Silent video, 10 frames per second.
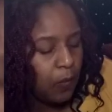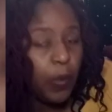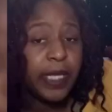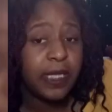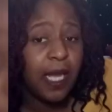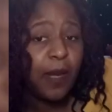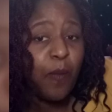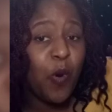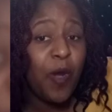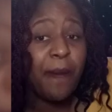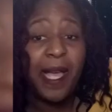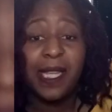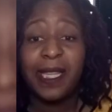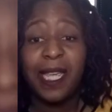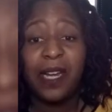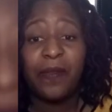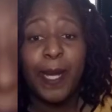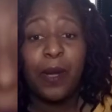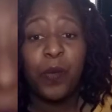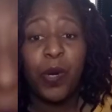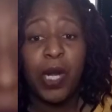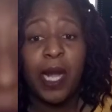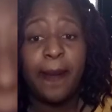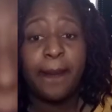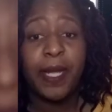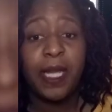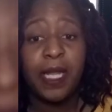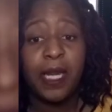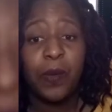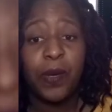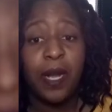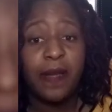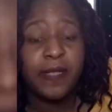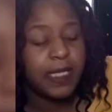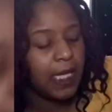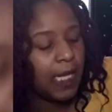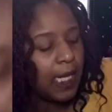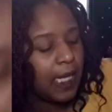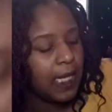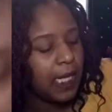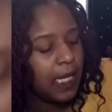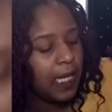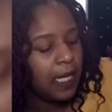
We could talk more about that, about where I've been and what I've seen.